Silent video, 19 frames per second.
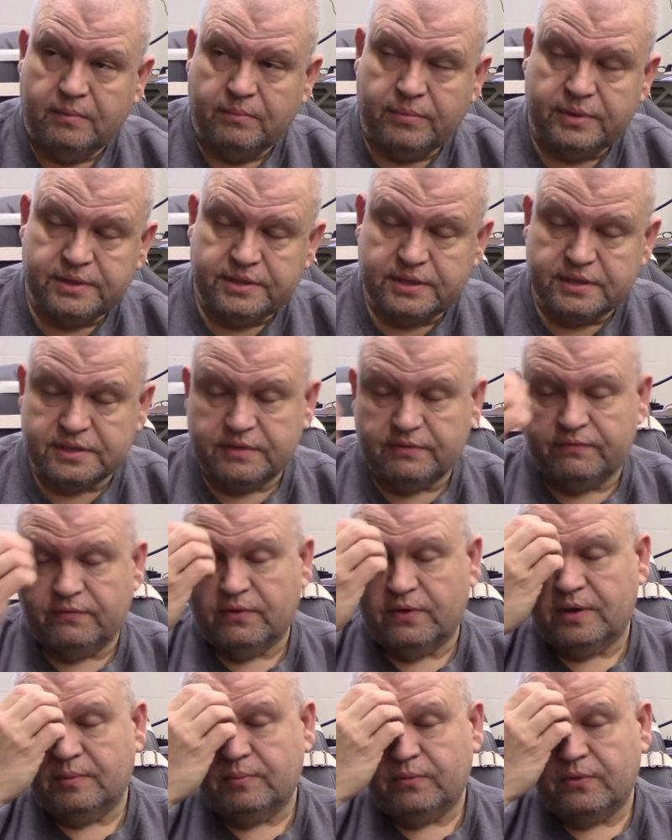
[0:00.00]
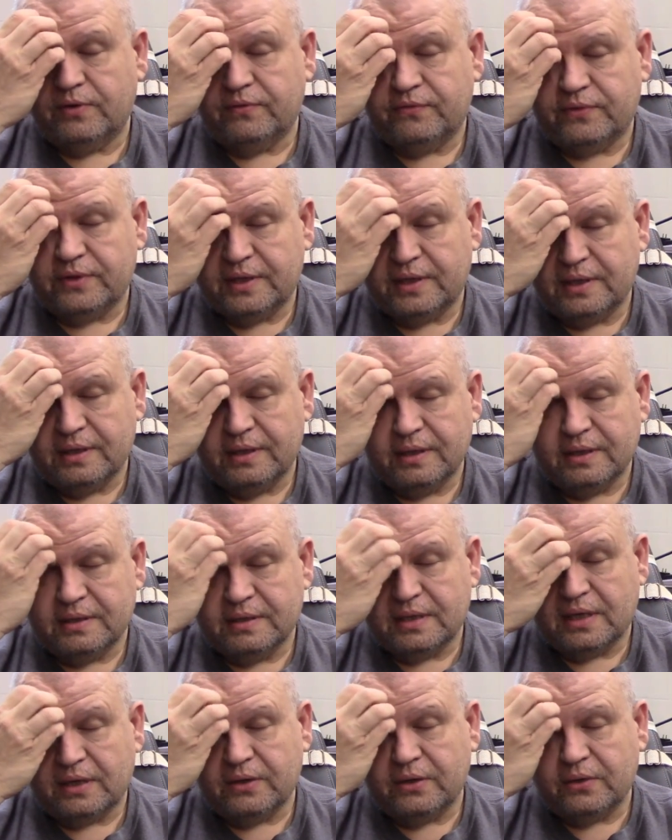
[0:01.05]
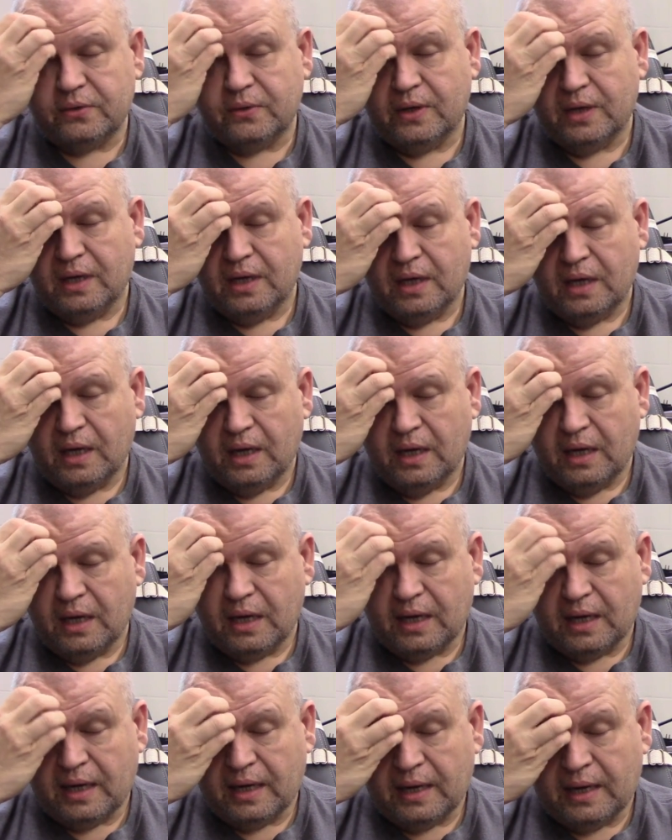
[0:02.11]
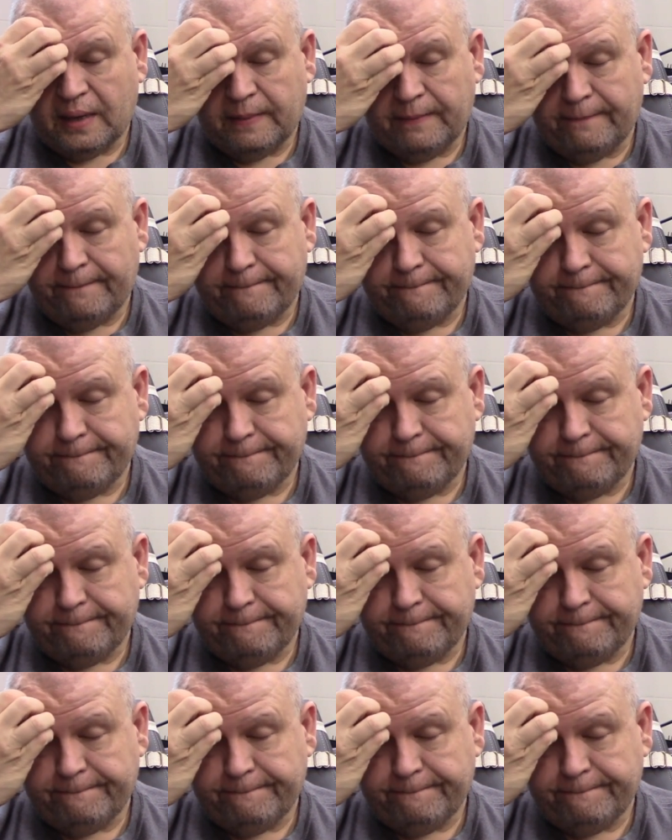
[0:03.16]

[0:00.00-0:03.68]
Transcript: But just to very briefly tell you, um,